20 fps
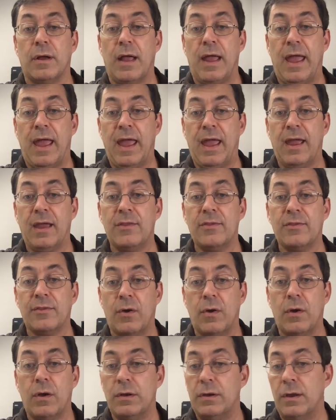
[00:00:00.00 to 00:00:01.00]

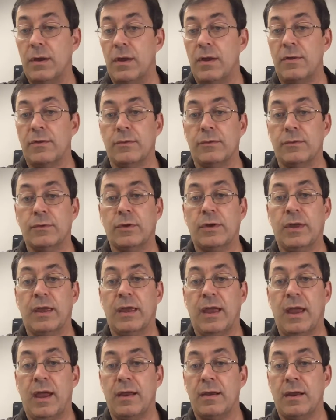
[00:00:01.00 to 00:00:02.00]
hands-on, so
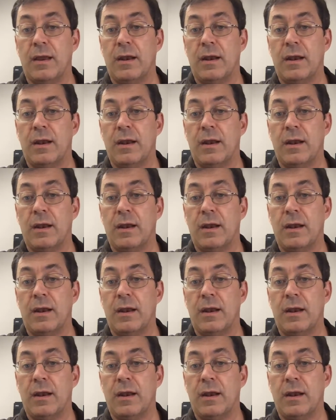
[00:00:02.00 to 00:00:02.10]
looking at